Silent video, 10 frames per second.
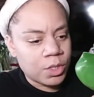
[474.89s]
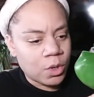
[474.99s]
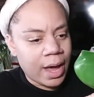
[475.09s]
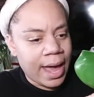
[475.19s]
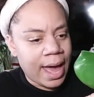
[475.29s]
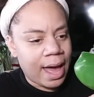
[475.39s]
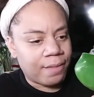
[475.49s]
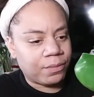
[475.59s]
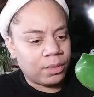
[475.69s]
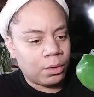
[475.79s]
So I
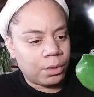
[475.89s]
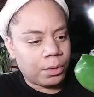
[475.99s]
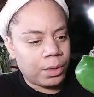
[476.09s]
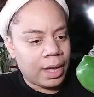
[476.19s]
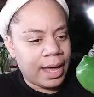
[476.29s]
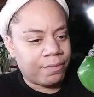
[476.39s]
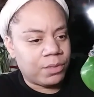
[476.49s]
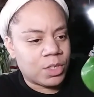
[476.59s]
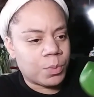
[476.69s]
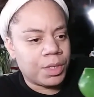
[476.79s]
have
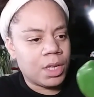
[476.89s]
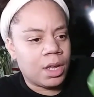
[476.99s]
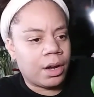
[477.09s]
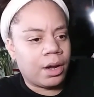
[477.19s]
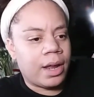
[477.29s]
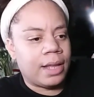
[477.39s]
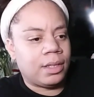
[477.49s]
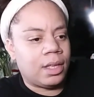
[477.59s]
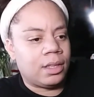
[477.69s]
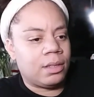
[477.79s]
this one here, and
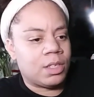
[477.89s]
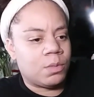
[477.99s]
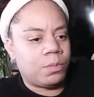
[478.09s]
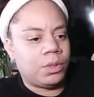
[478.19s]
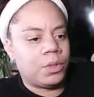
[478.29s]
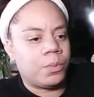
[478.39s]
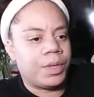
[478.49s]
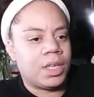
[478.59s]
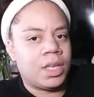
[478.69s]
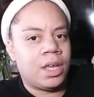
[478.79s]
then this little
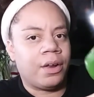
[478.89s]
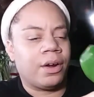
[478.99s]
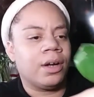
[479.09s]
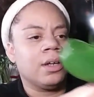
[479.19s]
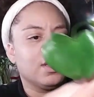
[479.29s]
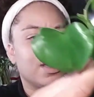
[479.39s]
one here.